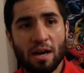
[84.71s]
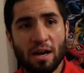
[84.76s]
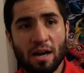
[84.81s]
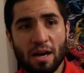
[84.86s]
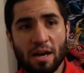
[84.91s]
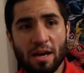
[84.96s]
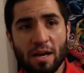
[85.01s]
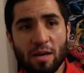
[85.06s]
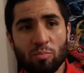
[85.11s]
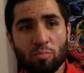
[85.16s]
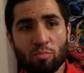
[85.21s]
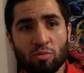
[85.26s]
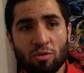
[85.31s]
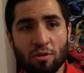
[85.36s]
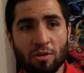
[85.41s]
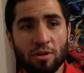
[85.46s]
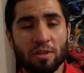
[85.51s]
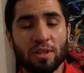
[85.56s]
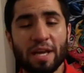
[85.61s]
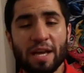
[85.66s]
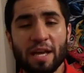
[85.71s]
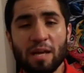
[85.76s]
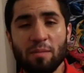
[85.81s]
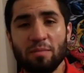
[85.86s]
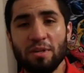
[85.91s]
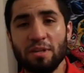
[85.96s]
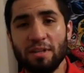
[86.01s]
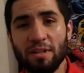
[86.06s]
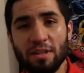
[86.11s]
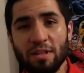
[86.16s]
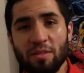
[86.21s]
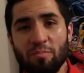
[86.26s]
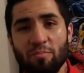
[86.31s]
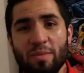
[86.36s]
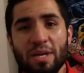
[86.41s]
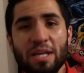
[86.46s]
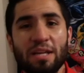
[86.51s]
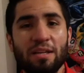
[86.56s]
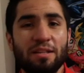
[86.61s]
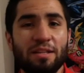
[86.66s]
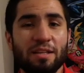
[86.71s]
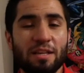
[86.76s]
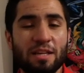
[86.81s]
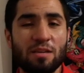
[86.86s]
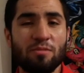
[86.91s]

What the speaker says: I proclaimed the minute that